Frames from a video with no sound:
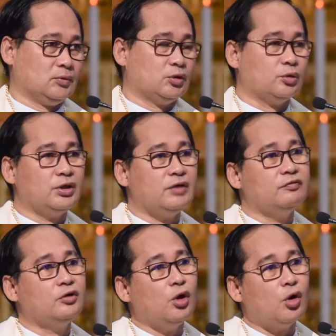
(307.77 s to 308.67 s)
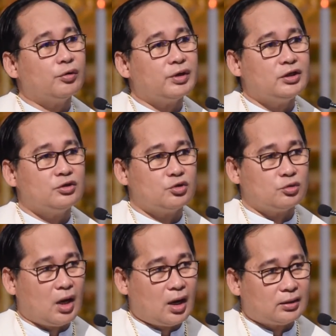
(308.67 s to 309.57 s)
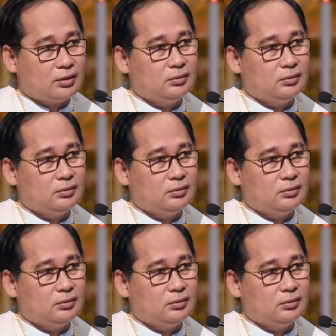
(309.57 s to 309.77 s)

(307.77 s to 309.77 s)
To give glory to God.